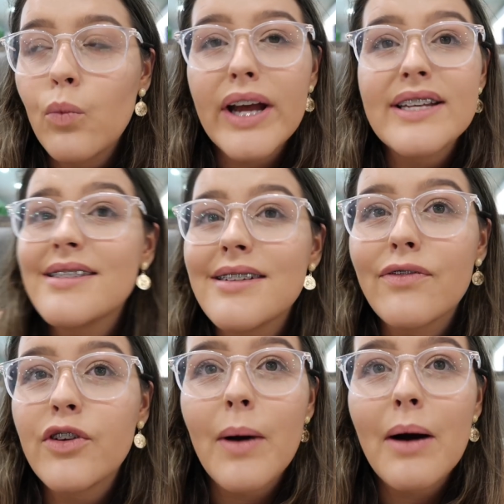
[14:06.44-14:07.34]
waste
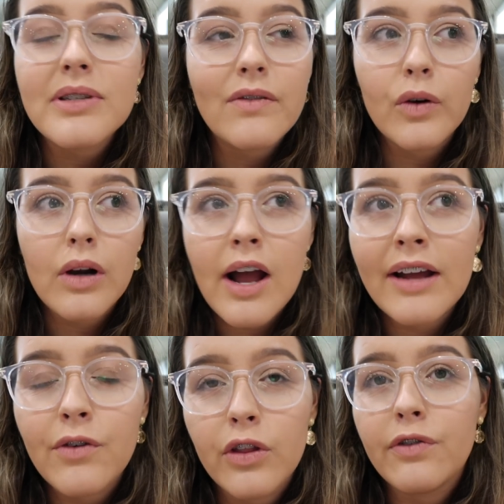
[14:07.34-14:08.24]
a few hours of your
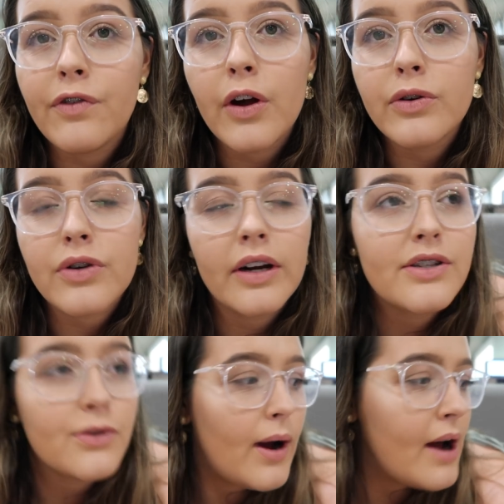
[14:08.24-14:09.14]
life on the phone trying
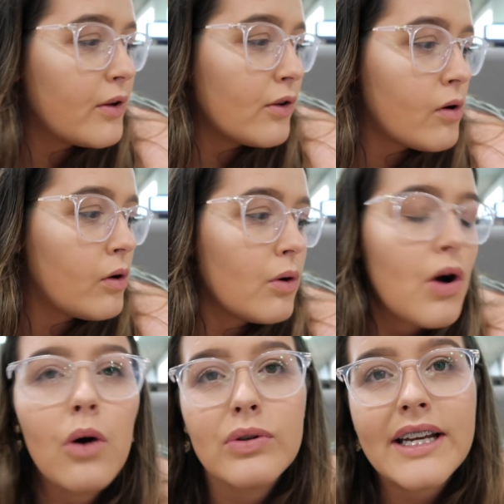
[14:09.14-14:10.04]
to sort out your
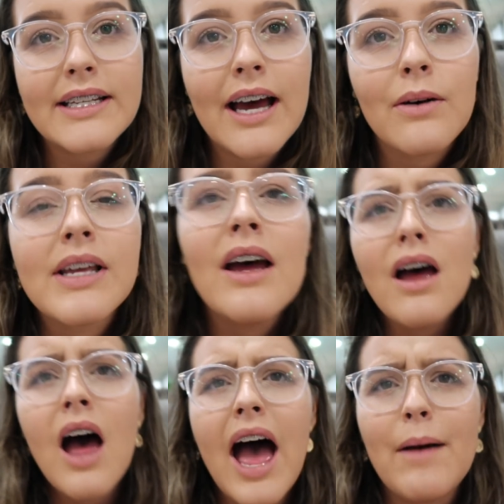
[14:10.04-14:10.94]
whole details.
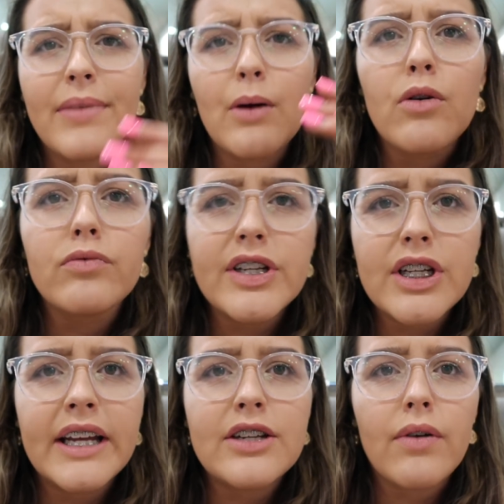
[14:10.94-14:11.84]
They were
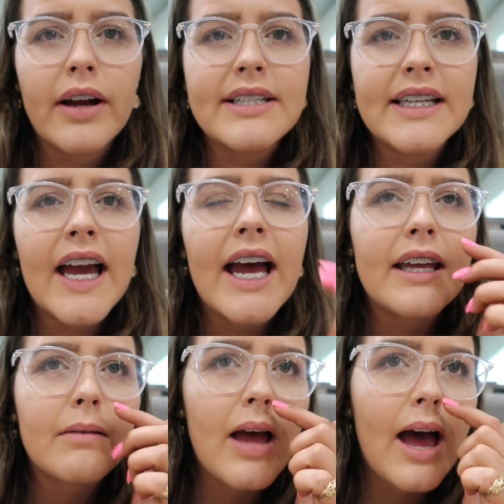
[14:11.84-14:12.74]
originally trying to
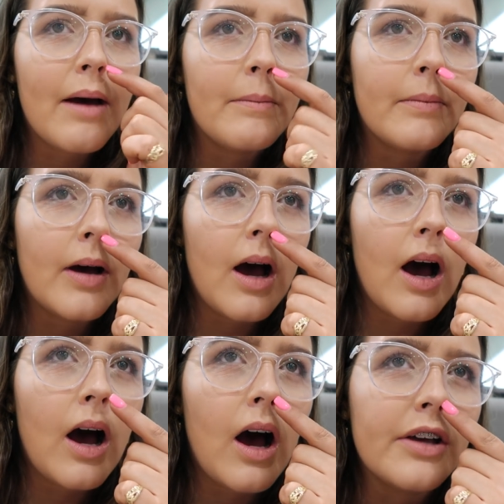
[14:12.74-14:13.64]
get
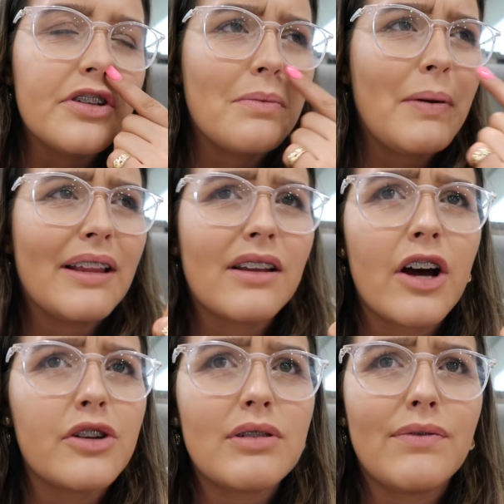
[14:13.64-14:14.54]
us to be in the
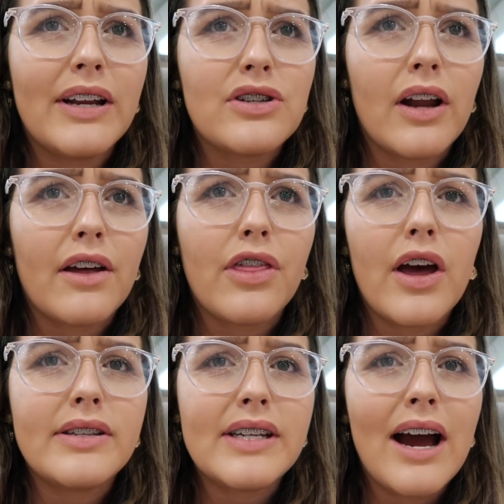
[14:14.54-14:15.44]
country for literally like
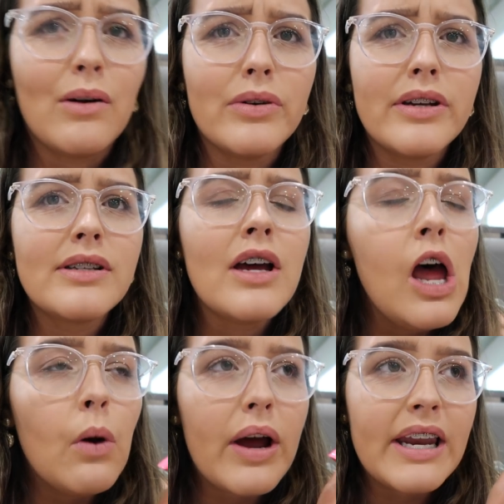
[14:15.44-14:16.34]
30 hours
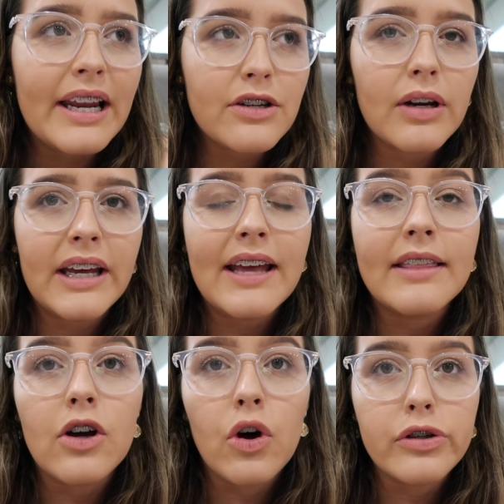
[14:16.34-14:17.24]
when literally
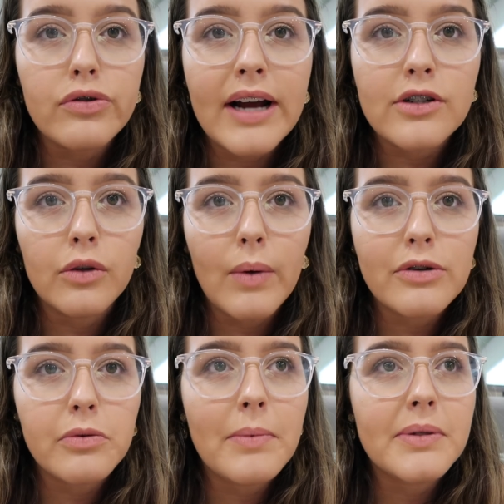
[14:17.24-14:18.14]
in the contract on the
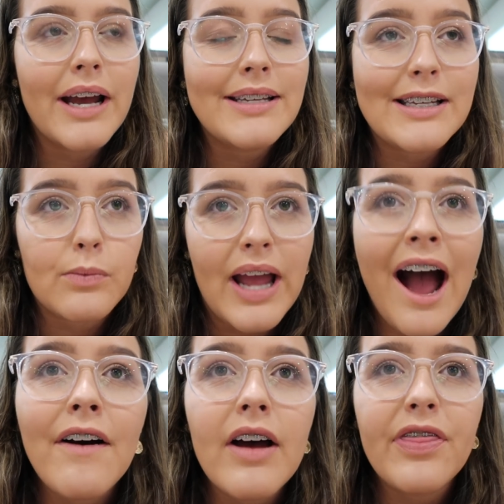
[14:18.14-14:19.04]
Wowcher website it says we
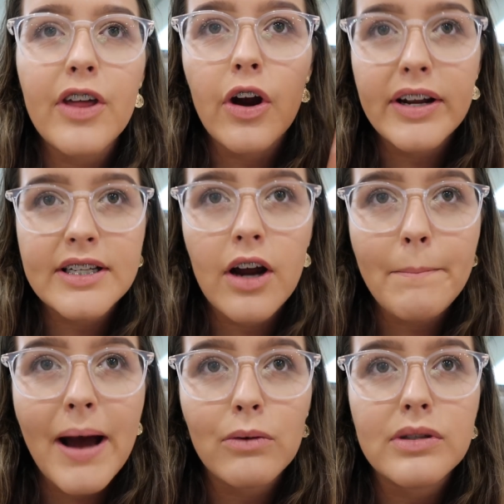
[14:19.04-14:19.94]
have the
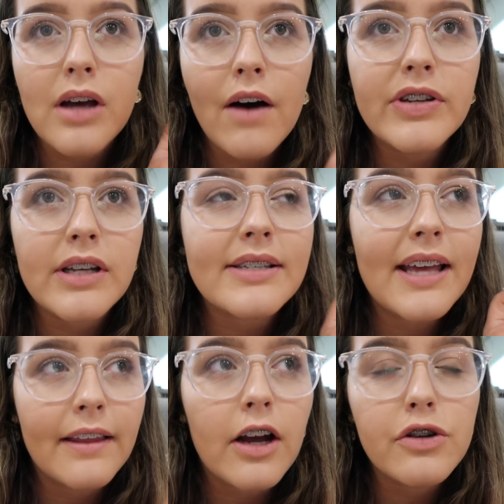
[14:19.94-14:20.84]
£99 covers us
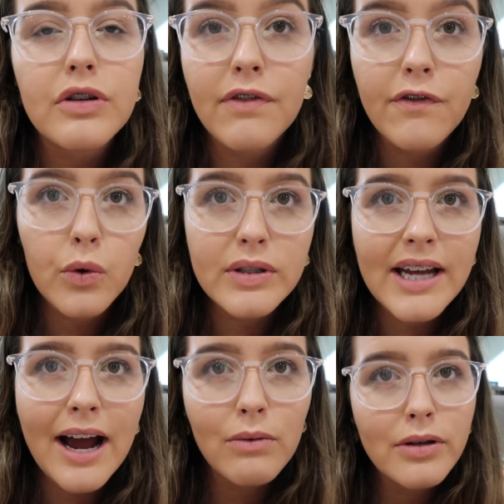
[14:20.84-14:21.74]
in the country for
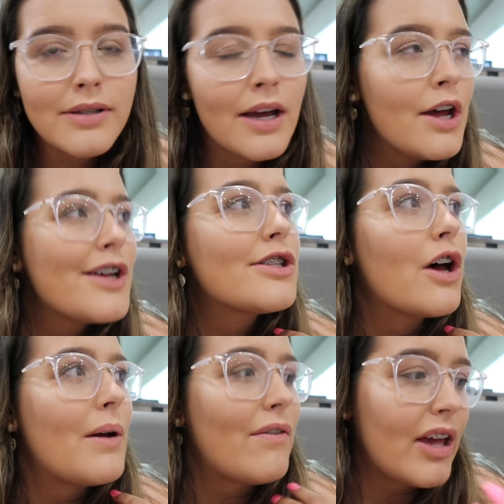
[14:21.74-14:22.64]
40 hours.
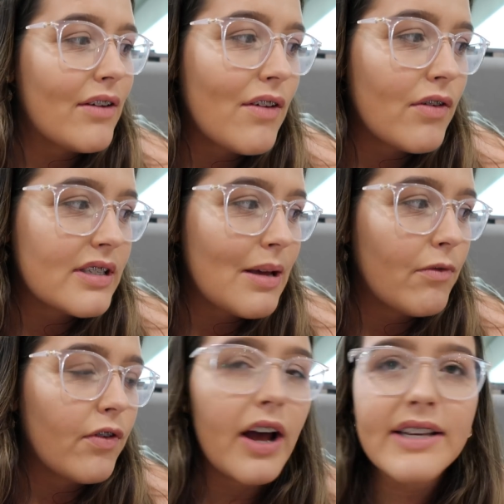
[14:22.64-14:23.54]
So if they'd have given us
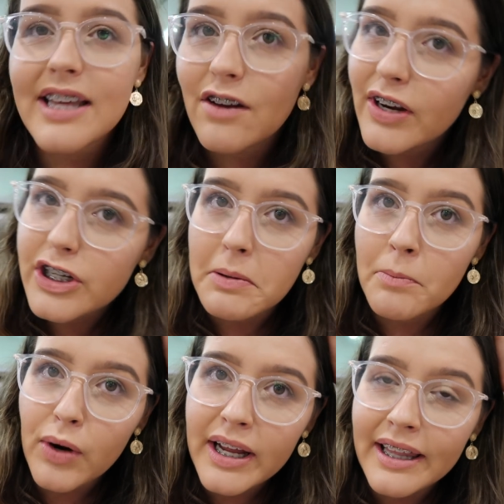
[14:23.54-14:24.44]
them flights, they'd have
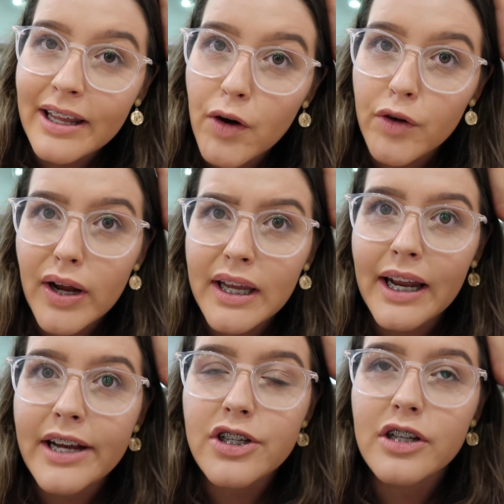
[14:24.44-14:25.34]
literally been breaking their own
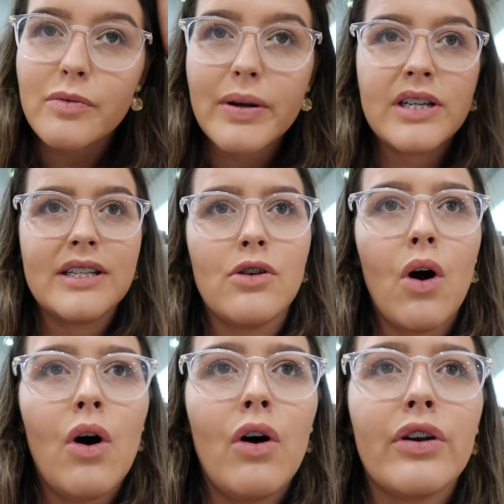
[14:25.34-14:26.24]
regulations, which is
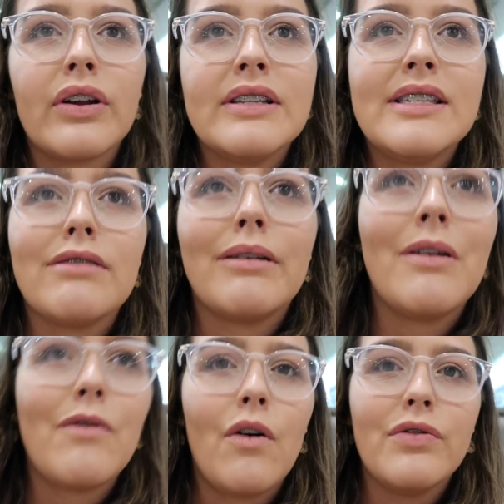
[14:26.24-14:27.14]
not on
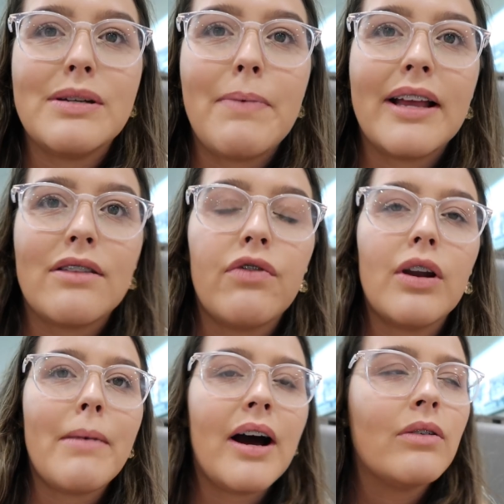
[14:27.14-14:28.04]
considering we've obviously paid the
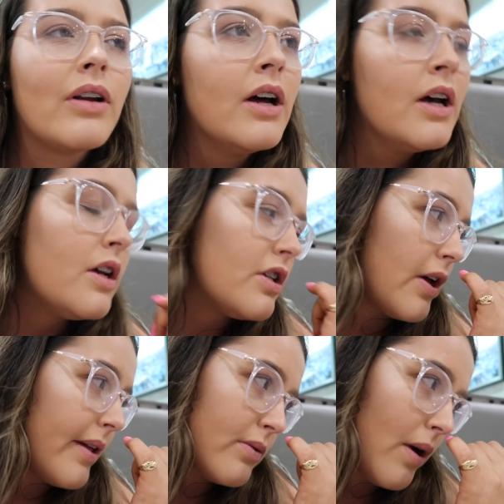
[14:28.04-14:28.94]
full amount.
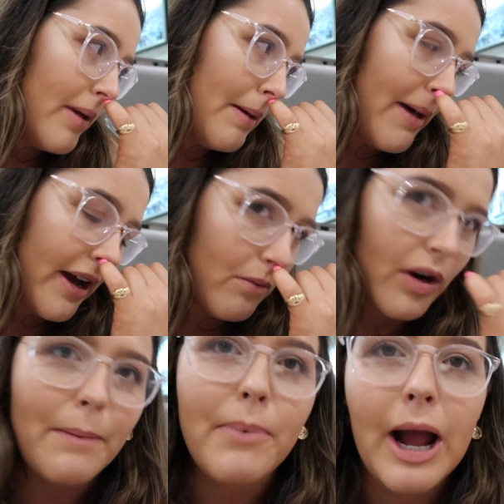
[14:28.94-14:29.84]
So that's why me and Megan
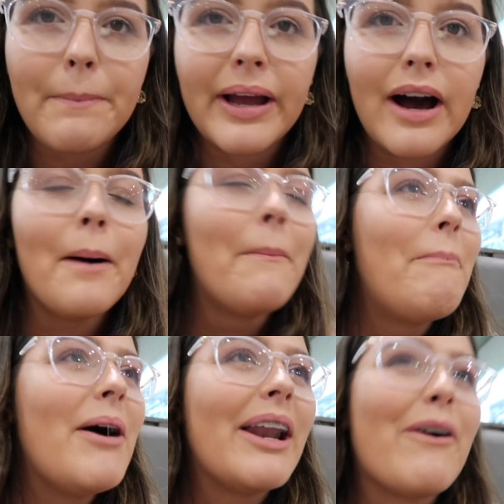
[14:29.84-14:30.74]
were like piping up
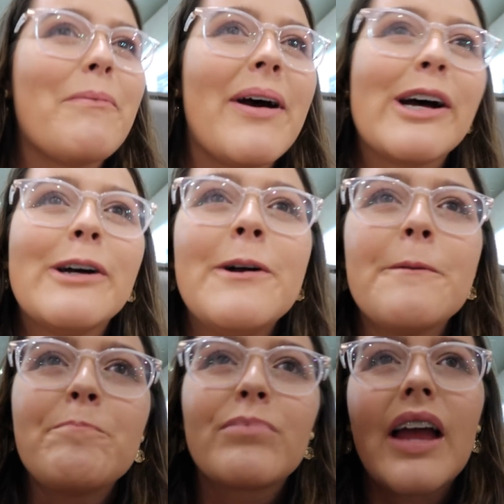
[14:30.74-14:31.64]
a little bit.
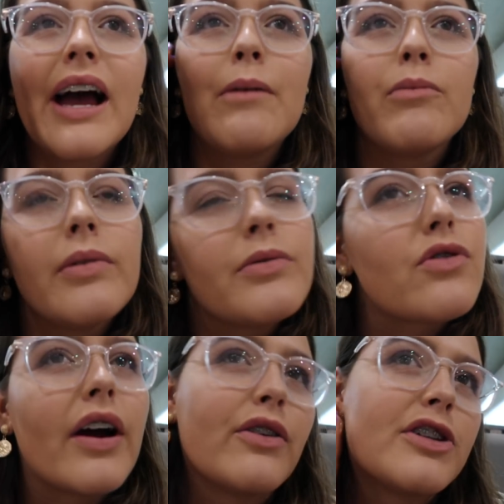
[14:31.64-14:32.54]
We were
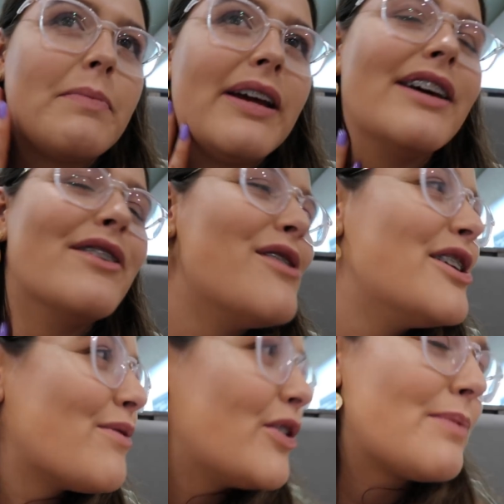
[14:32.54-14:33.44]
trying to be
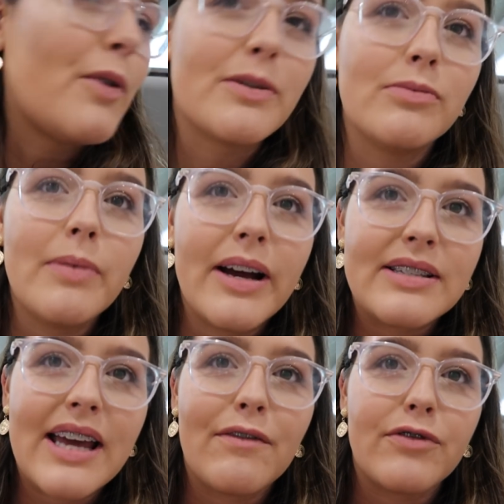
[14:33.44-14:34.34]
as rude as possible, but
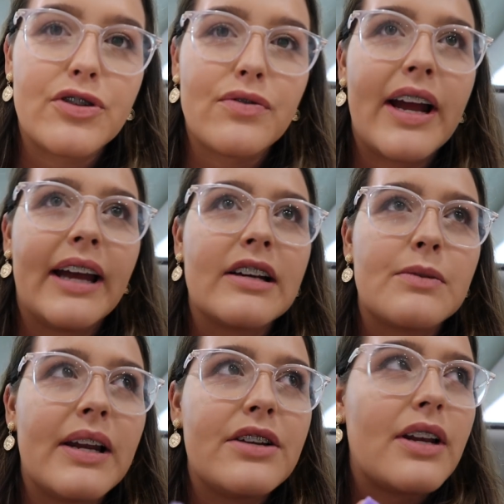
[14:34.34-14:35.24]
it's getting frustrating
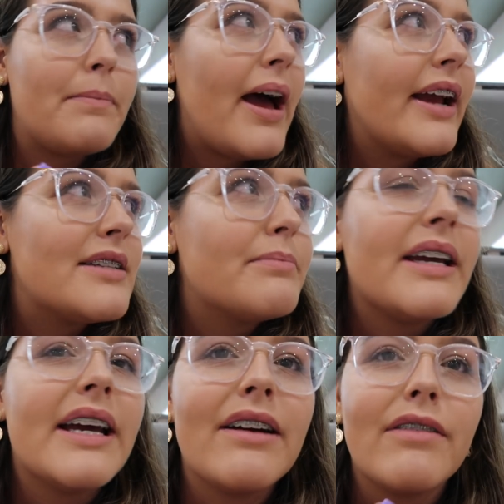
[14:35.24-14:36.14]
because we're literally paying to
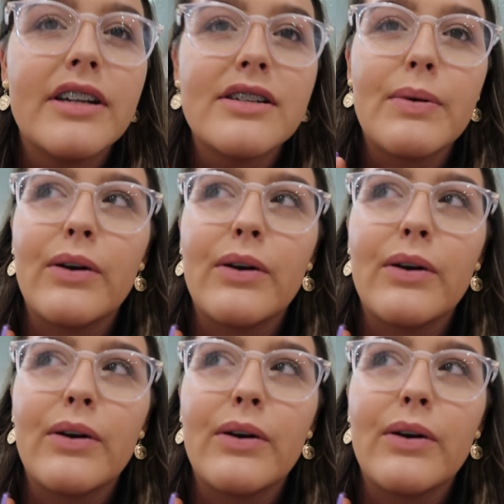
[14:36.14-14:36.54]
be here and